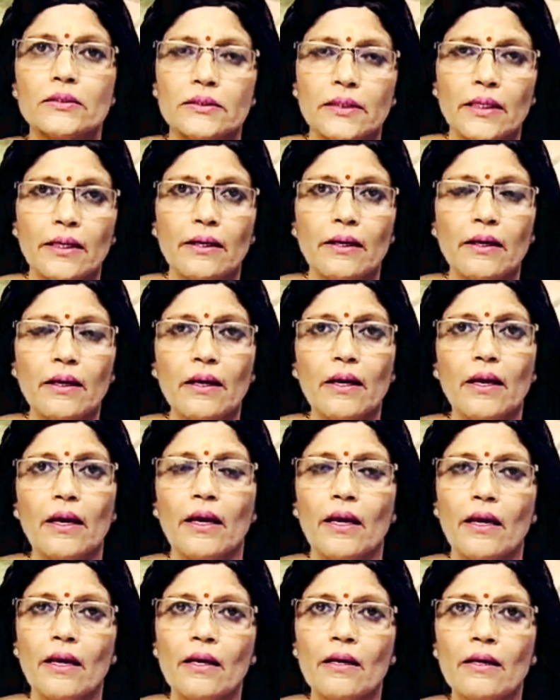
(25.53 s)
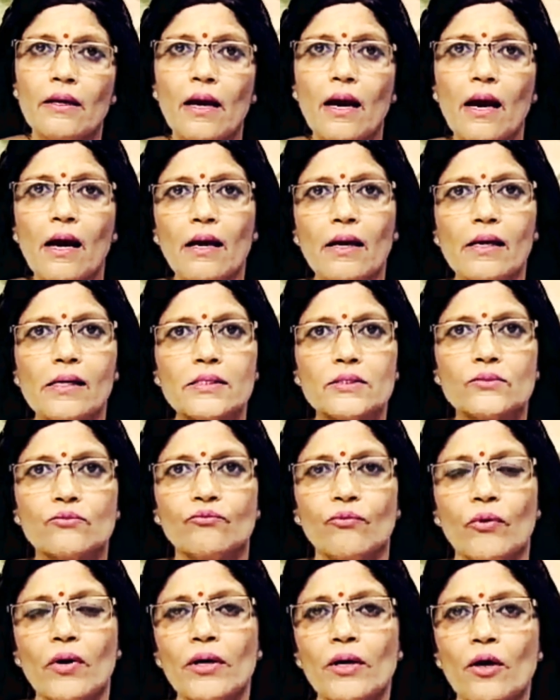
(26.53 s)
See, India is
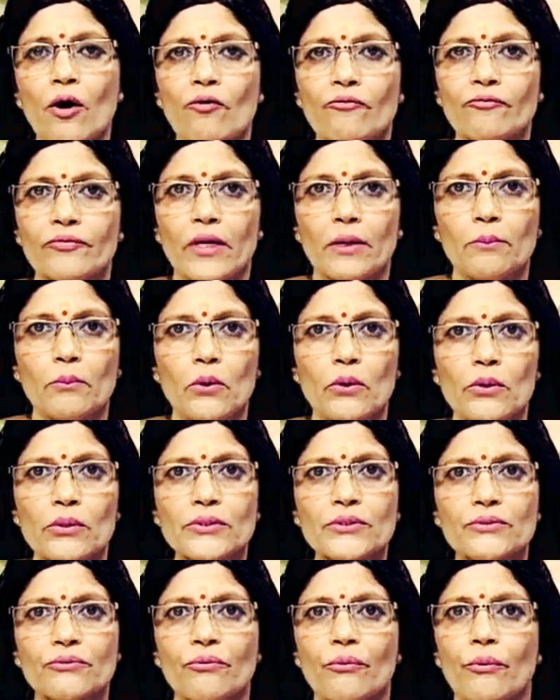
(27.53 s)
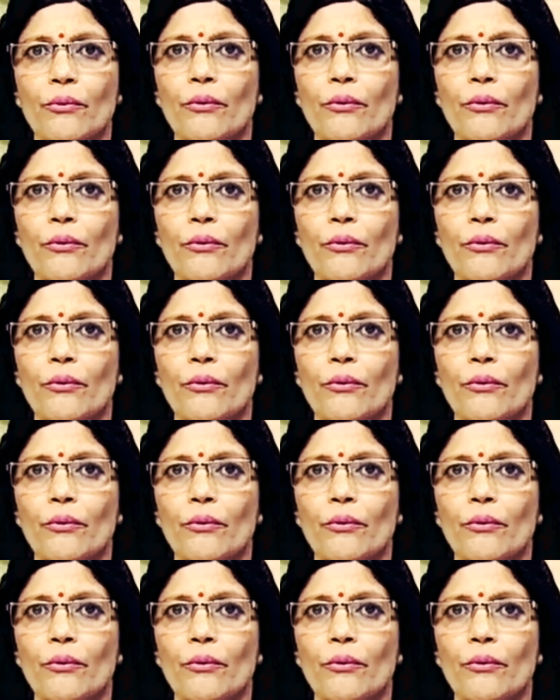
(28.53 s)
one of the most